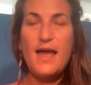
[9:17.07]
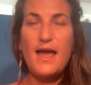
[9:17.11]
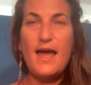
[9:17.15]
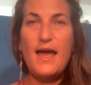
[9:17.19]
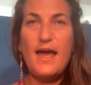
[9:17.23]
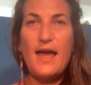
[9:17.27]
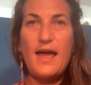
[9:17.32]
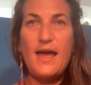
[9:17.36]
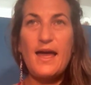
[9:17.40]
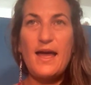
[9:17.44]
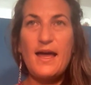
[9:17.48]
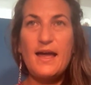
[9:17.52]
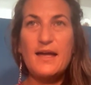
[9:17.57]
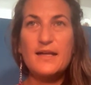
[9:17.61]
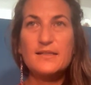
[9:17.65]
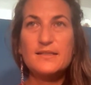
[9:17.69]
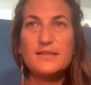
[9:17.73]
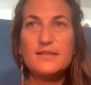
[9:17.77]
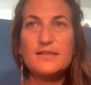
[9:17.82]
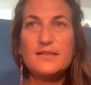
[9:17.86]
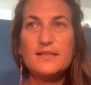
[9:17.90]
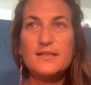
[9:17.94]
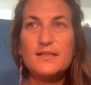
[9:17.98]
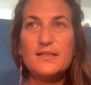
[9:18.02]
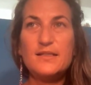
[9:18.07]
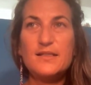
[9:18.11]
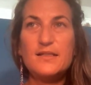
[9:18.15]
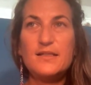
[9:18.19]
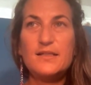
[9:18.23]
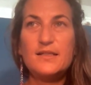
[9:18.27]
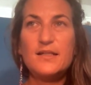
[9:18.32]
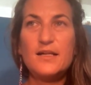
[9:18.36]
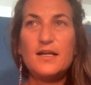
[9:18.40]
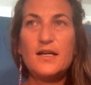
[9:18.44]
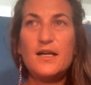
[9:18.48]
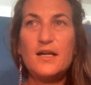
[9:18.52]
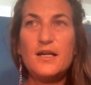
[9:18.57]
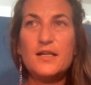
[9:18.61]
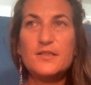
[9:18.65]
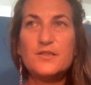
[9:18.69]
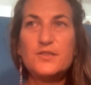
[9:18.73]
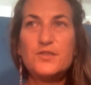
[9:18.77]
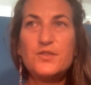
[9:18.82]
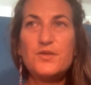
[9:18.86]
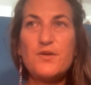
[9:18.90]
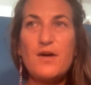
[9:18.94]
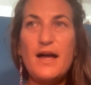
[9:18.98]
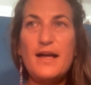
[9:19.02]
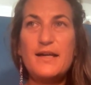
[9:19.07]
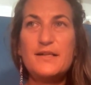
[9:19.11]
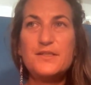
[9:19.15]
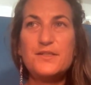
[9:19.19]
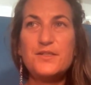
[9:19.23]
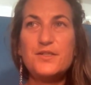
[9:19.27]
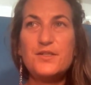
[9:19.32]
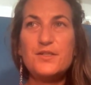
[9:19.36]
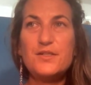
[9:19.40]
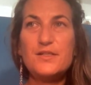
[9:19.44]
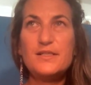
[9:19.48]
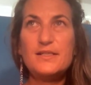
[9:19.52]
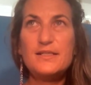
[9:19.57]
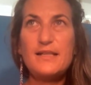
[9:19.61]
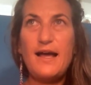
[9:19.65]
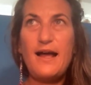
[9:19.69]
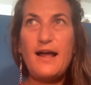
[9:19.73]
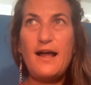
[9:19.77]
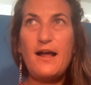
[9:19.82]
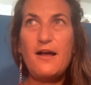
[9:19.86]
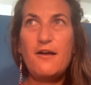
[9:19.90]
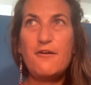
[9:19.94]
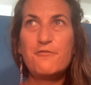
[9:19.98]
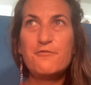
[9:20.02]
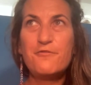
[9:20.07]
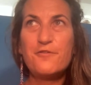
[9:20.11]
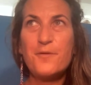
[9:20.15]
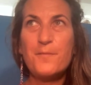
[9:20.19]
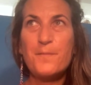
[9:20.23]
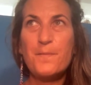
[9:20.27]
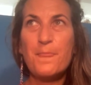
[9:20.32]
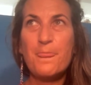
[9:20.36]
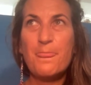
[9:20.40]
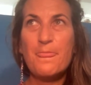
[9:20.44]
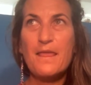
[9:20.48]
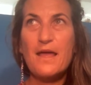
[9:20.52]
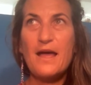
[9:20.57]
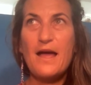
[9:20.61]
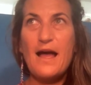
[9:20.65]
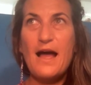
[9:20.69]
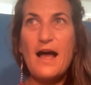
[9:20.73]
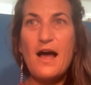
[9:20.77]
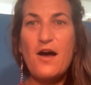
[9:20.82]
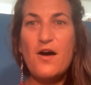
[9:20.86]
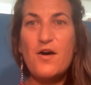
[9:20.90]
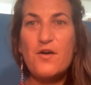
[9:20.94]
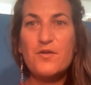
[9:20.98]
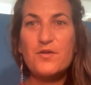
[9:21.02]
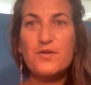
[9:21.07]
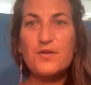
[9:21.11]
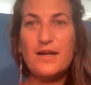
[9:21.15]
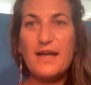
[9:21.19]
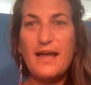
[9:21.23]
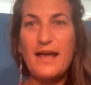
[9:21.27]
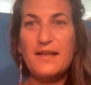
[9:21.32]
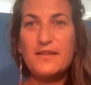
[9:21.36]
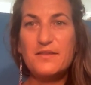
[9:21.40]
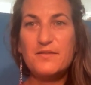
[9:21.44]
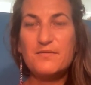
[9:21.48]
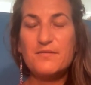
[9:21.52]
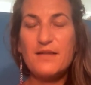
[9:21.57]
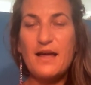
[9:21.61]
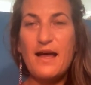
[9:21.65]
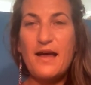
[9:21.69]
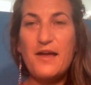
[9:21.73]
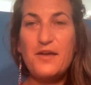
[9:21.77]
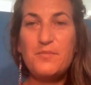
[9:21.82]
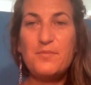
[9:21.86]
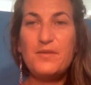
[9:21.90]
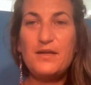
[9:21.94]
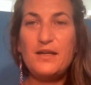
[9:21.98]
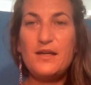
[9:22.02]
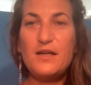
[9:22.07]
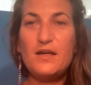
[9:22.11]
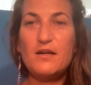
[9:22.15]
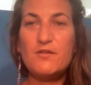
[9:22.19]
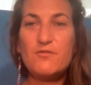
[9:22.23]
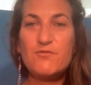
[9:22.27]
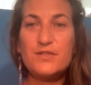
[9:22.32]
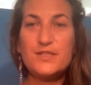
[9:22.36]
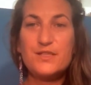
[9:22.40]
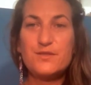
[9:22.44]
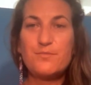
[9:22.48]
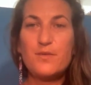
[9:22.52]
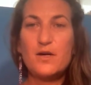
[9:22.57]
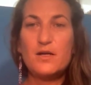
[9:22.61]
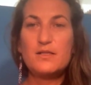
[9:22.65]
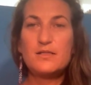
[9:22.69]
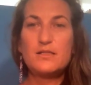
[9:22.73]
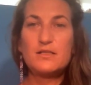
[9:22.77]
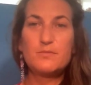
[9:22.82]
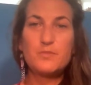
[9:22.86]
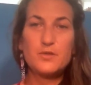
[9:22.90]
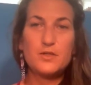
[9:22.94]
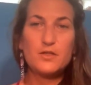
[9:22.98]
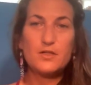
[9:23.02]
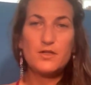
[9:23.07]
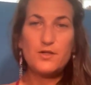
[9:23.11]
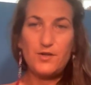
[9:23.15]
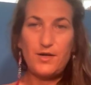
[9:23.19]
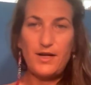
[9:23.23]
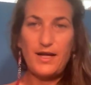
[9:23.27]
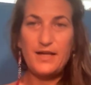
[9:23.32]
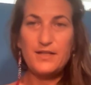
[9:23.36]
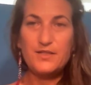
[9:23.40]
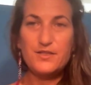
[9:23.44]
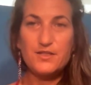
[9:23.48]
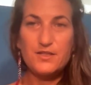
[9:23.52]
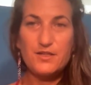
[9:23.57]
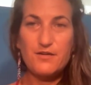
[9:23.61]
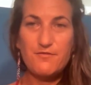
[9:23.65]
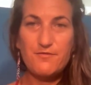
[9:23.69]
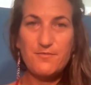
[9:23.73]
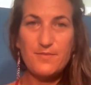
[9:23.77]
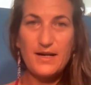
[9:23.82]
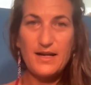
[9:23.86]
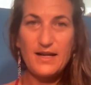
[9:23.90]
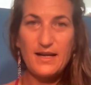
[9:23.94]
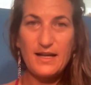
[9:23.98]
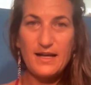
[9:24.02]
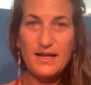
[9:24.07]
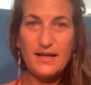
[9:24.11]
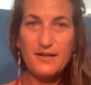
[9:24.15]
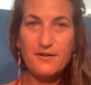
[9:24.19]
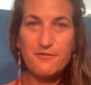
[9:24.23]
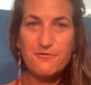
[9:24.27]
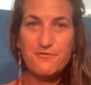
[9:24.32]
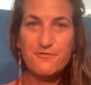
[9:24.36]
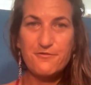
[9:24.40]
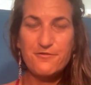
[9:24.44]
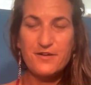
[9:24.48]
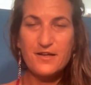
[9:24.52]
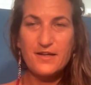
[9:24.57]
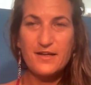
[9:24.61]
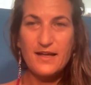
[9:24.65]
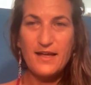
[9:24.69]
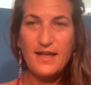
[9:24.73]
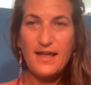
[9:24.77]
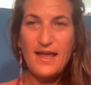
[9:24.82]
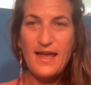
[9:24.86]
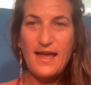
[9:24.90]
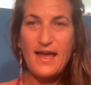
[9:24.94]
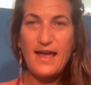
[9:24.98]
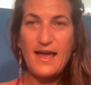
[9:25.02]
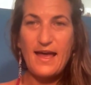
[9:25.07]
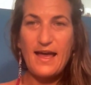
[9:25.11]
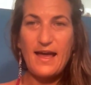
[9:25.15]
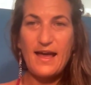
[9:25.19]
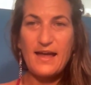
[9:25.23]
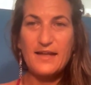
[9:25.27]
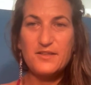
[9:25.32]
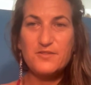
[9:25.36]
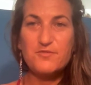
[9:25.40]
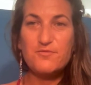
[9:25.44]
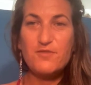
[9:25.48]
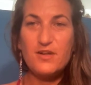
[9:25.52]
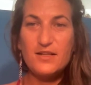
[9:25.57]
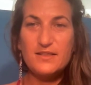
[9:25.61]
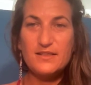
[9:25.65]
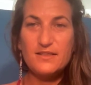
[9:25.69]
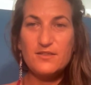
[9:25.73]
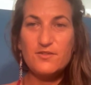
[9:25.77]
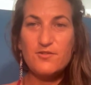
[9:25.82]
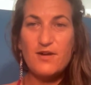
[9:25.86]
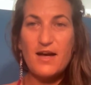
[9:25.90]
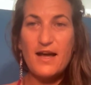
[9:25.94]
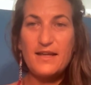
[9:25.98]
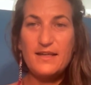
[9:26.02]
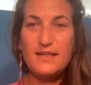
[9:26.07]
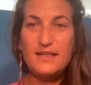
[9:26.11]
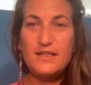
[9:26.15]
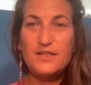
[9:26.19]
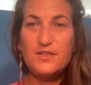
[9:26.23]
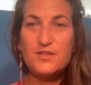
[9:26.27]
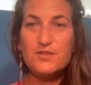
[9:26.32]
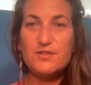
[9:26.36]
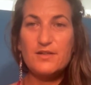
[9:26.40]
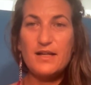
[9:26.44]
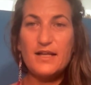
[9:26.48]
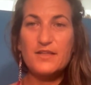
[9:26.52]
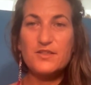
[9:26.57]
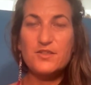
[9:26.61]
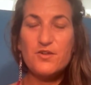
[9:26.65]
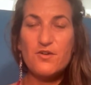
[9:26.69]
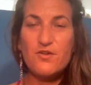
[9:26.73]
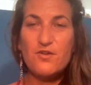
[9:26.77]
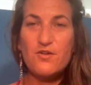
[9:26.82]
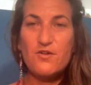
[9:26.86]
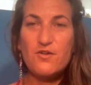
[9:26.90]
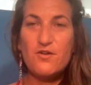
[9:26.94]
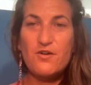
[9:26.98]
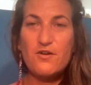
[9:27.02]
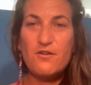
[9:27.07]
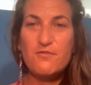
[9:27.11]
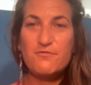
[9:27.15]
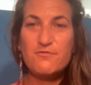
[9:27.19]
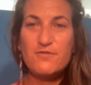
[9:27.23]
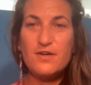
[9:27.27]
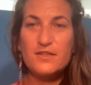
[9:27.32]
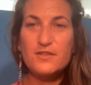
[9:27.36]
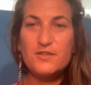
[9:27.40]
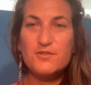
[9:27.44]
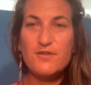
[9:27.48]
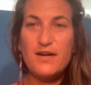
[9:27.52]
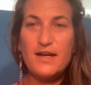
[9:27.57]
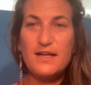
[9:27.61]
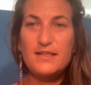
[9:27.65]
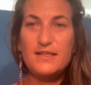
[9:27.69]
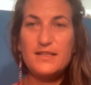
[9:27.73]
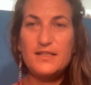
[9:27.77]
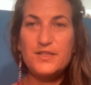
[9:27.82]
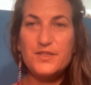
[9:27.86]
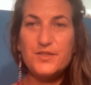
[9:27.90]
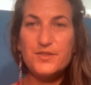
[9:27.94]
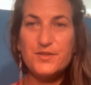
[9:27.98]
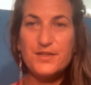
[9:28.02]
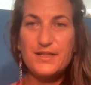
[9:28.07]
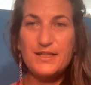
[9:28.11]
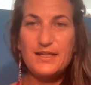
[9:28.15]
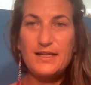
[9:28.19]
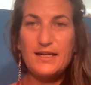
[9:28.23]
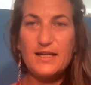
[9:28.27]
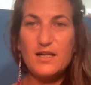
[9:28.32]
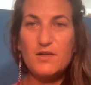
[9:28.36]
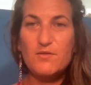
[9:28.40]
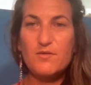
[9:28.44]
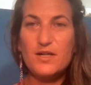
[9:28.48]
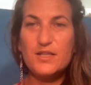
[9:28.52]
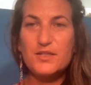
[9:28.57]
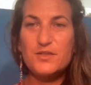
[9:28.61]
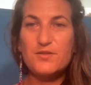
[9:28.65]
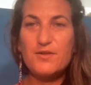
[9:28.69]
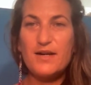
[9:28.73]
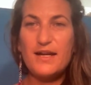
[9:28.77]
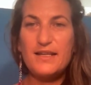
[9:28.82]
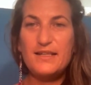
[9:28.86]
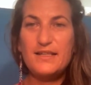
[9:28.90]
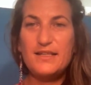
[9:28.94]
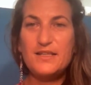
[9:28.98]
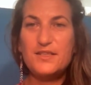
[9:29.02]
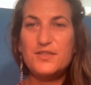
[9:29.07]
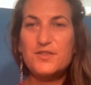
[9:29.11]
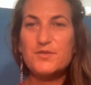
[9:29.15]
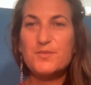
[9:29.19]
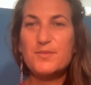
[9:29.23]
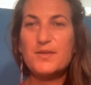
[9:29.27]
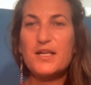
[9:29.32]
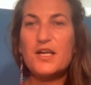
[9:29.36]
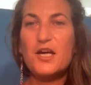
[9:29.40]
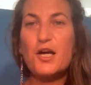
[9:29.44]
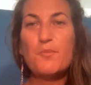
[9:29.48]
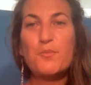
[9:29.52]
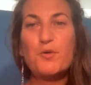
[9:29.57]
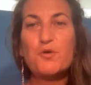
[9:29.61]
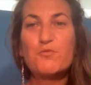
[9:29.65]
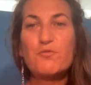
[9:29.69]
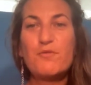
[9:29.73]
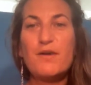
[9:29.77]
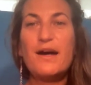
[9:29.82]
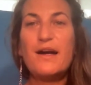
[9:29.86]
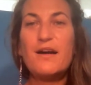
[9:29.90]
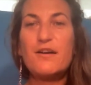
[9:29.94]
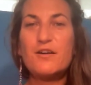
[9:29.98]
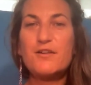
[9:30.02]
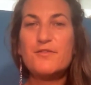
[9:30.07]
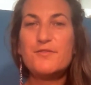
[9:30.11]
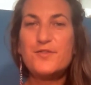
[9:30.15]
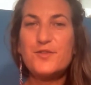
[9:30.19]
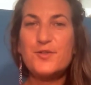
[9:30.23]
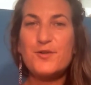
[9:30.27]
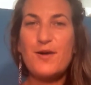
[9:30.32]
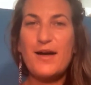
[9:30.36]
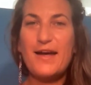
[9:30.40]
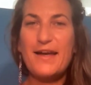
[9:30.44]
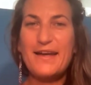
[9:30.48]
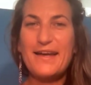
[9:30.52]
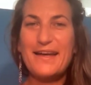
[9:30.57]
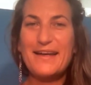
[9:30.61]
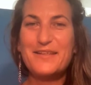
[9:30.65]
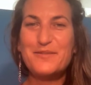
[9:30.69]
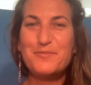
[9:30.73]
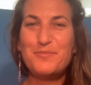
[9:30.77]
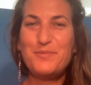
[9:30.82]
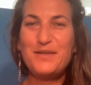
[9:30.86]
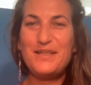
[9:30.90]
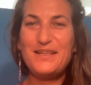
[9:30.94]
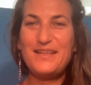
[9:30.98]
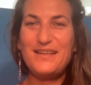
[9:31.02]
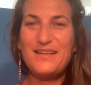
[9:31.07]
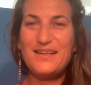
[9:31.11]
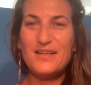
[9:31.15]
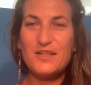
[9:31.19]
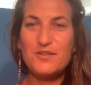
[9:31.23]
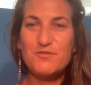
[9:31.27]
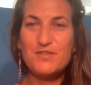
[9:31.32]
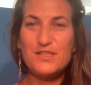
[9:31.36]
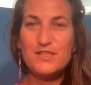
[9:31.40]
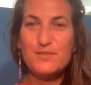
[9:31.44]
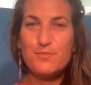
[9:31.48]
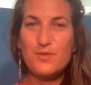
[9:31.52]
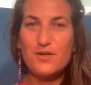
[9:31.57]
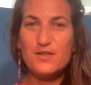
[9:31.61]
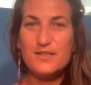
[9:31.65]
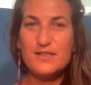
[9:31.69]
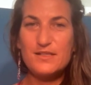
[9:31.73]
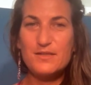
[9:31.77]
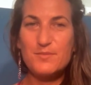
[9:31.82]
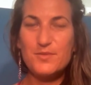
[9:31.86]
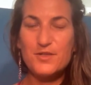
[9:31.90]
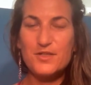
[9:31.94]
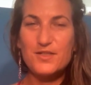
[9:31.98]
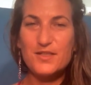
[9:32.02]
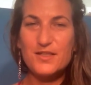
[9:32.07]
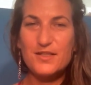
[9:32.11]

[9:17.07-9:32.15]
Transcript: and to ask yourself, how can I be a responsible creator of my life? And what do I need to let go of? What do I need to heal? What do I need to become aware of so I can be a responsible